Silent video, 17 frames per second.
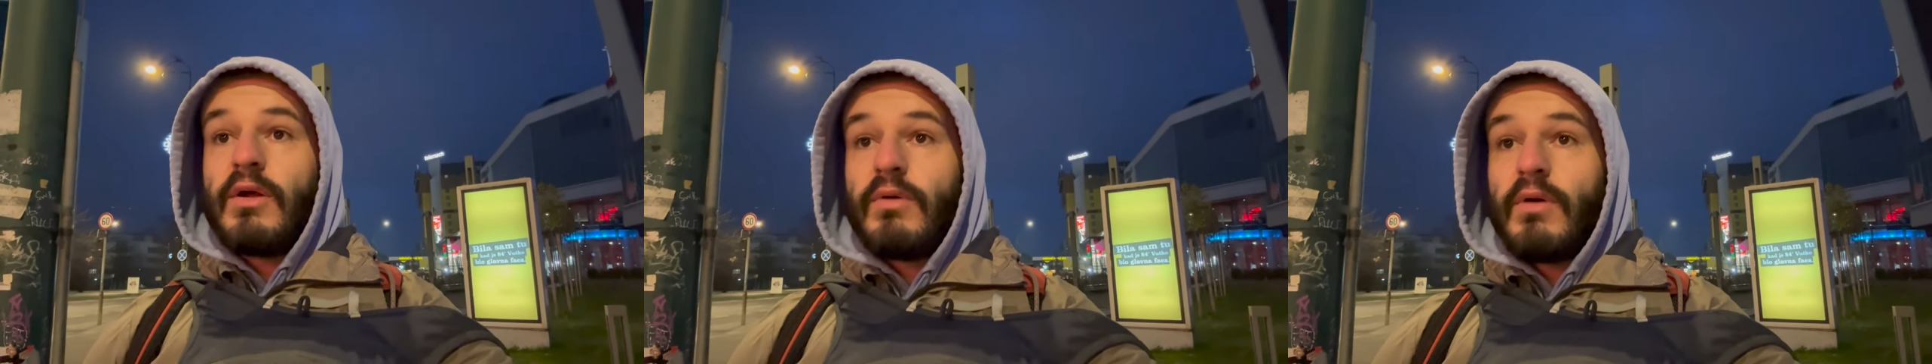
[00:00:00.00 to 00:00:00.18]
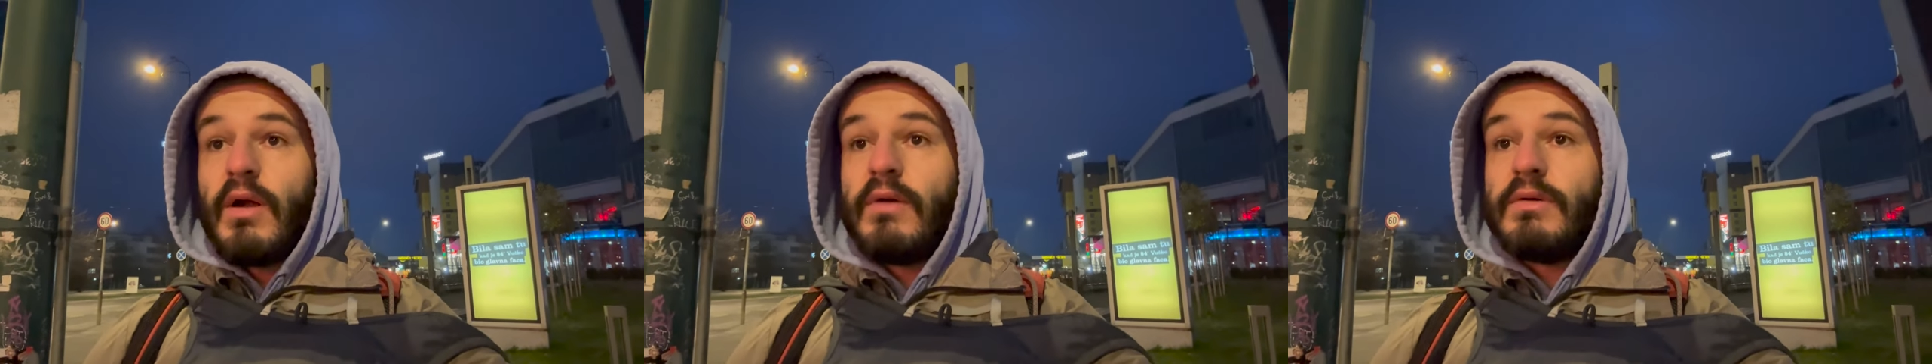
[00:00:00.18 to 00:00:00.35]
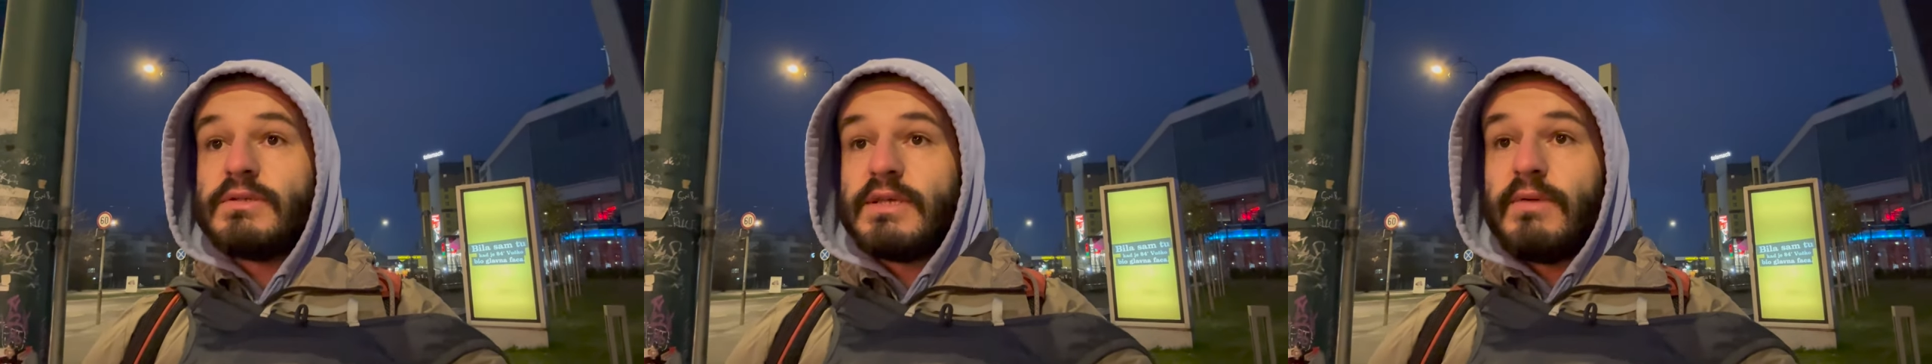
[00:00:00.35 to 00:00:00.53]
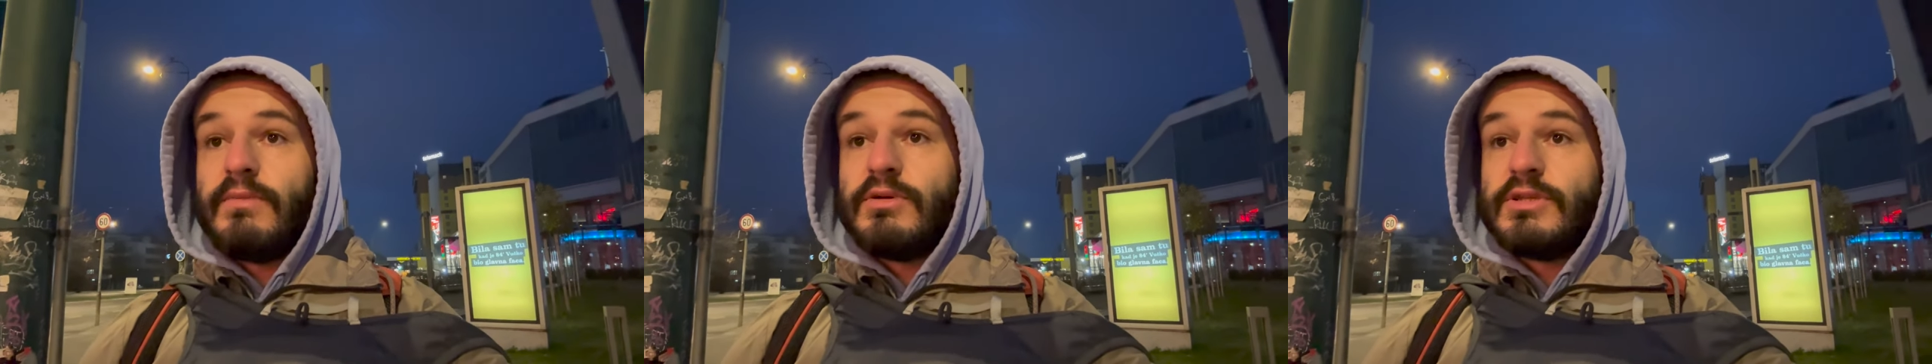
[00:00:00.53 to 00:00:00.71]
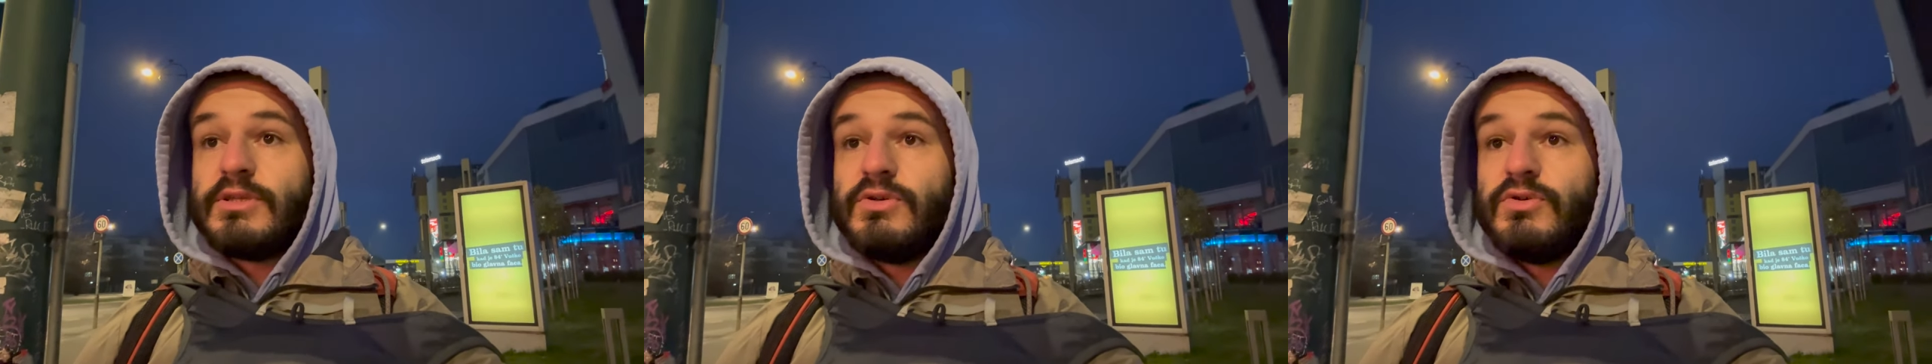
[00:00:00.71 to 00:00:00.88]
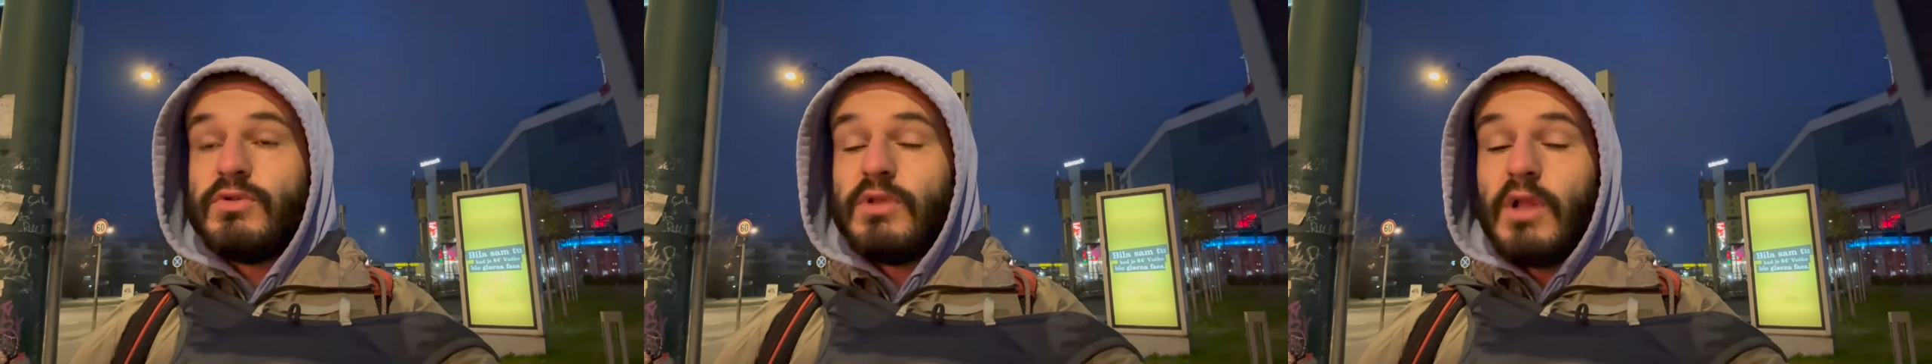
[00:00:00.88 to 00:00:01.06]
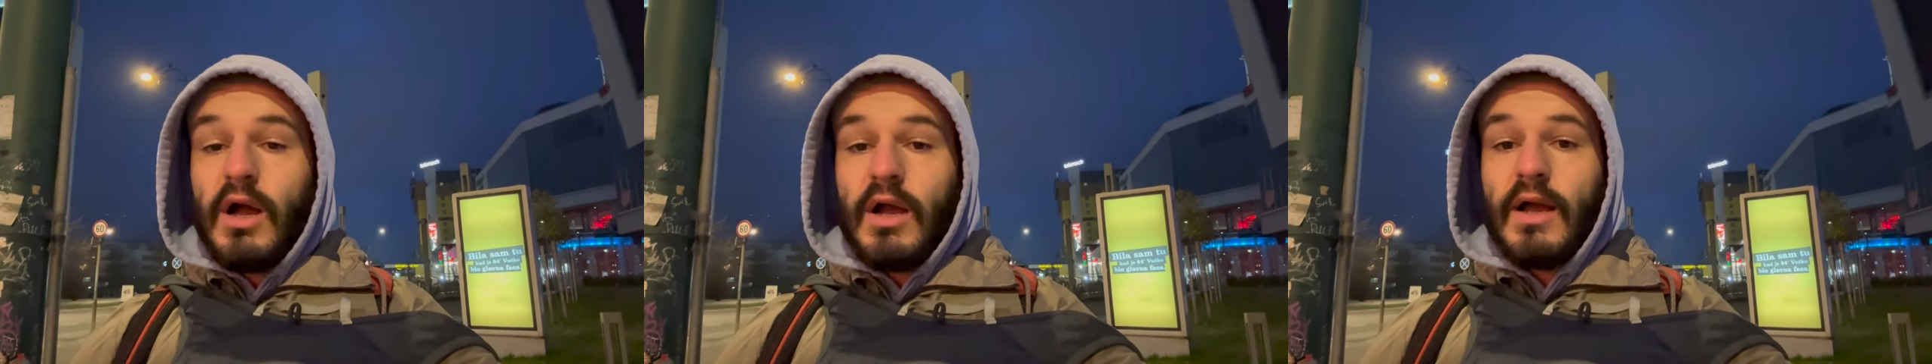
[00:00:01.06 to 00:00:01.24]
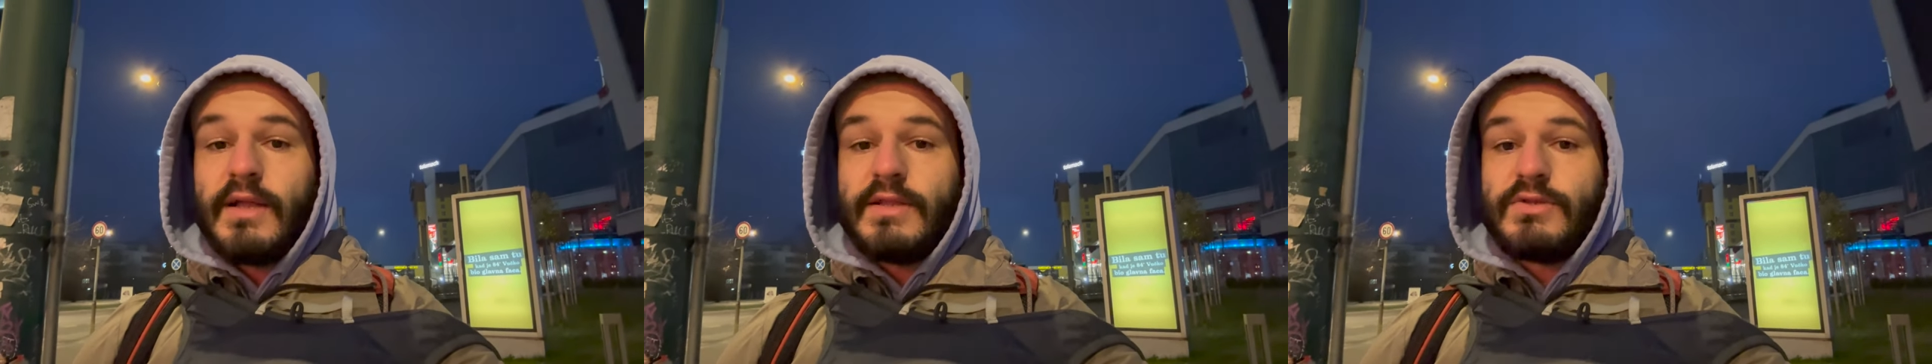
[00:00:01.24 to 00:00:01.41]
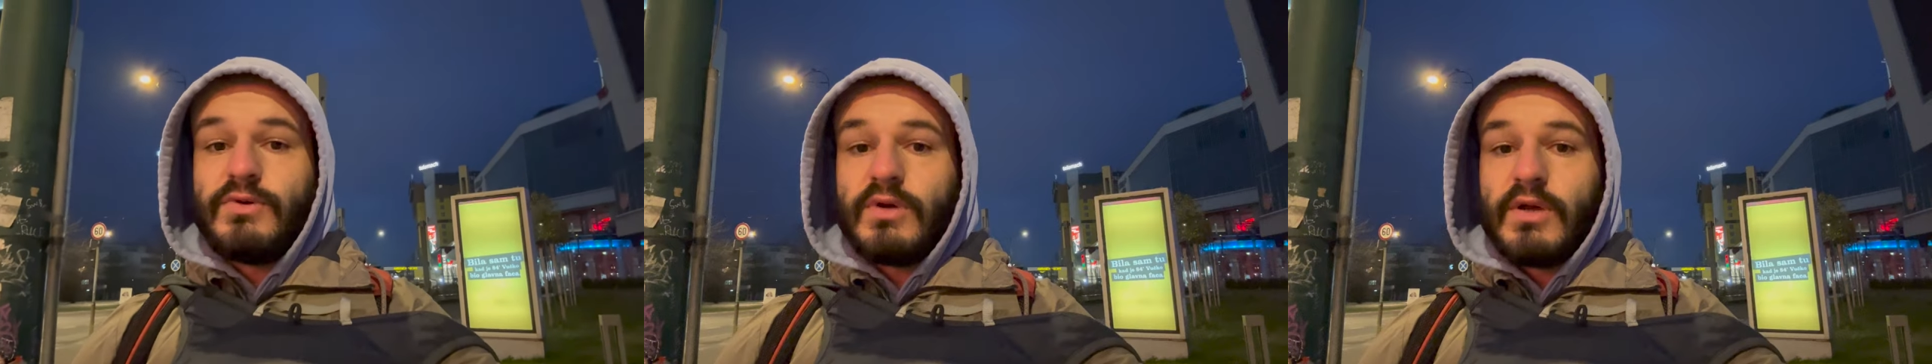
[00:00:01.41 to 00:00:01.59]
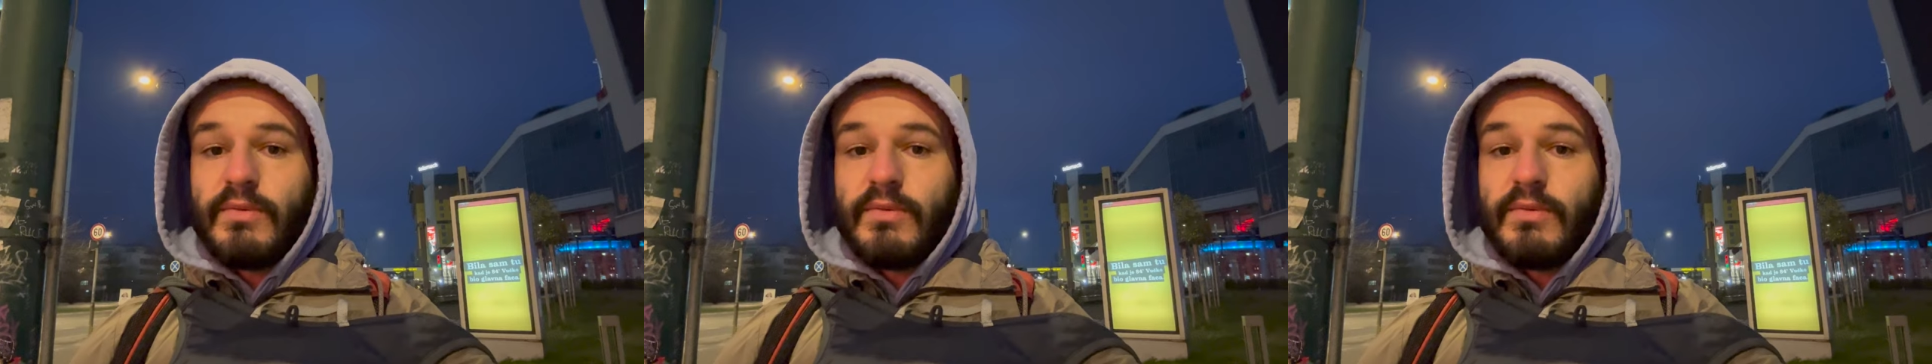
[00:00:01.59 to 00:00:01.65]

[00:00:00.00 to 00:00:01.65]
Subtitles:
where I was able to log onto a